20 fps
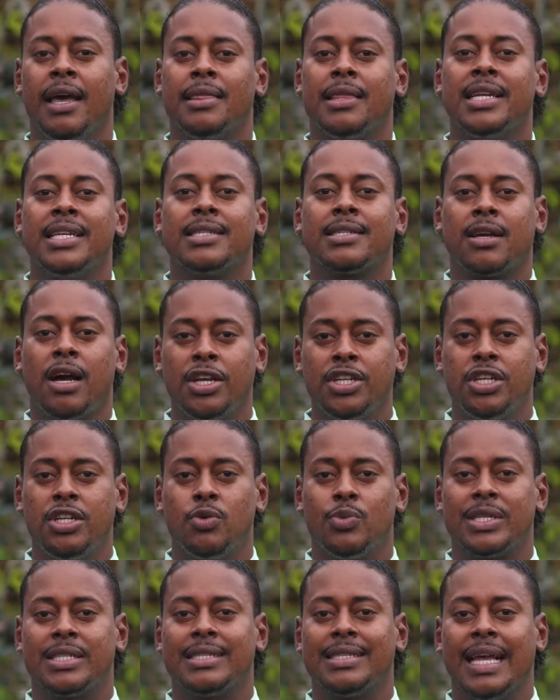The
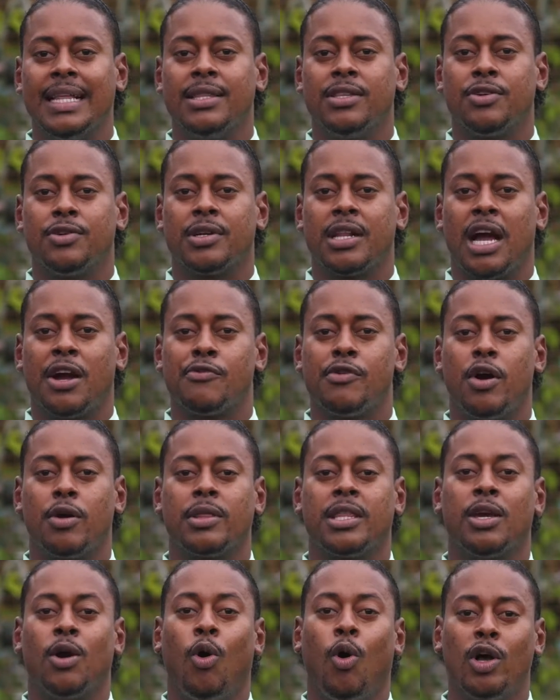discussion was centered
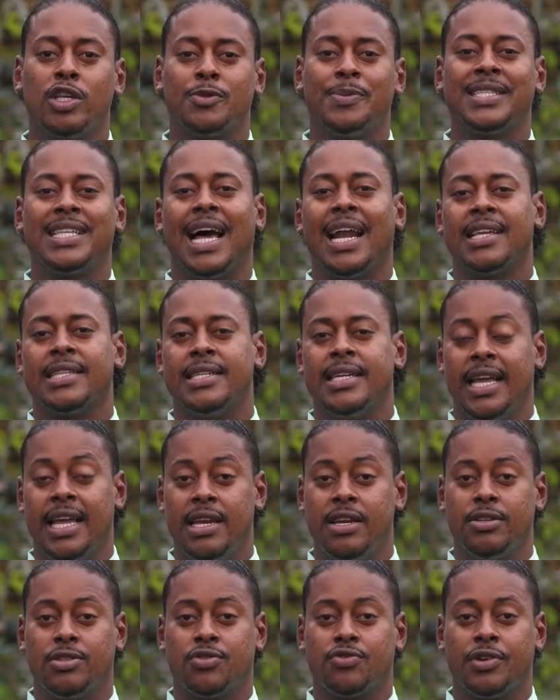around the hospitality
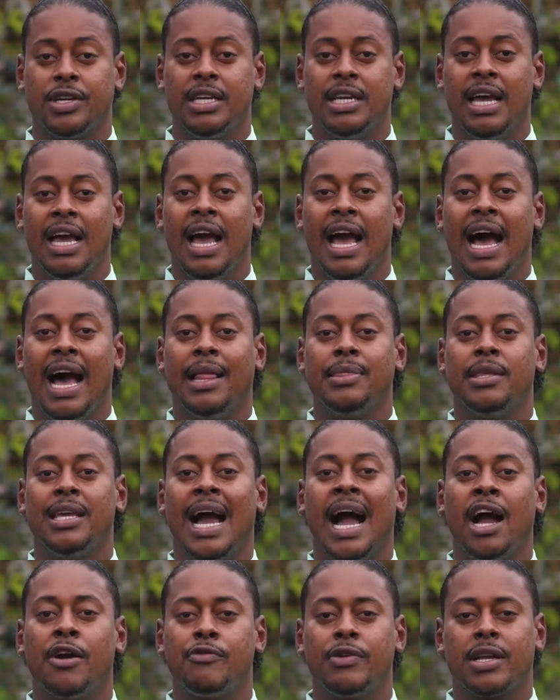industry and
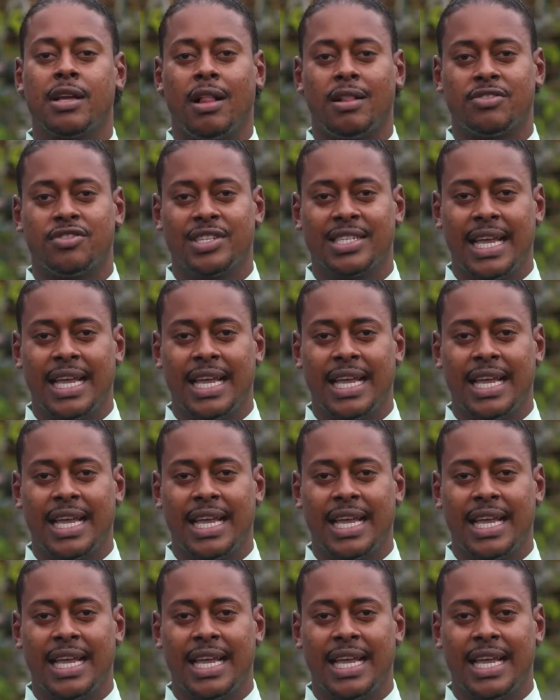the agriculture